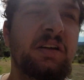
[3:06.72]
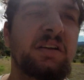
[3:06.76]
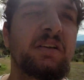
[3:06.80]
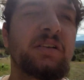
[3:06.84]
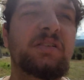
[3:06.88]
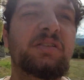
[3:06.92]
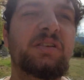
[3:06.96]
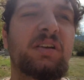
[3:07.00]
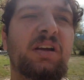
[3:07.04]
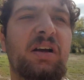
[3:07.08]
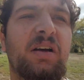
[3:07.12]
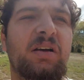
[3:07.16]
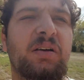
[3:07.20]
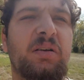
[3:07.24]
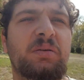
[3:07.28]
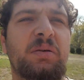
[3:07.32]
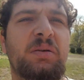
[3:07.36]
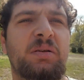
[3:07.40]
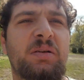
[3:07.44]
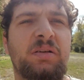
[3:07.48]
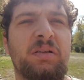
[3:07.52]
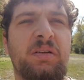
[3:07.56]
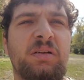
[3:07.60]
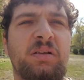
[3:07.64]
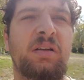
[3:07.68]
So
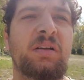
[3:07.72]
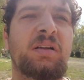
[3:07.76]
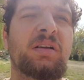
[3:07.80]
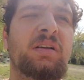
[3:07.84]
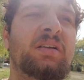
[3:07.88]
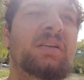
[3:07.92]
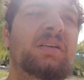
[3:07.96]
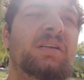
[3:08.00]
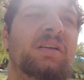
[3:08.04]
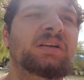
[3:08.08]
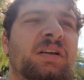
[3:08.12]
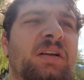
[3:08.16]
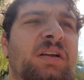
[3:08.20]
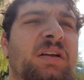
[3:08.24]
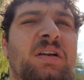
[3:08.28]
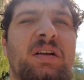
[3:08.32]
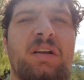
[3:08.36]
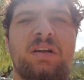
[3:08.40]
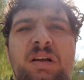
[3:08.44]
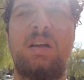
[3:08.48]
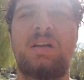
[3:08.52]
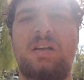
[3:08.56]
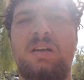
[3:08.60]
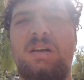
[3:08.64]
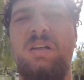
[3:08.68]

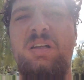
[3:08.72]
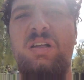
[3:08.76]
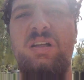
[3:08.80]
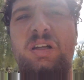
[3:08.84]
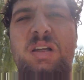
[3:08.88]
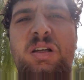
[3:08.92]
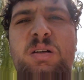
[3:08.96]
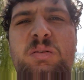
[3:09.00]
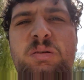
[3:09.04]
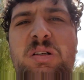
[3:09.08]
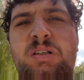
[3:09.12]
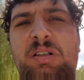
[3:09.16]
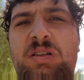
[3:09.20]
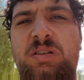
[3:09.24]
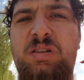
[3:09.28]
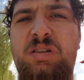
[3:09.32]
I want to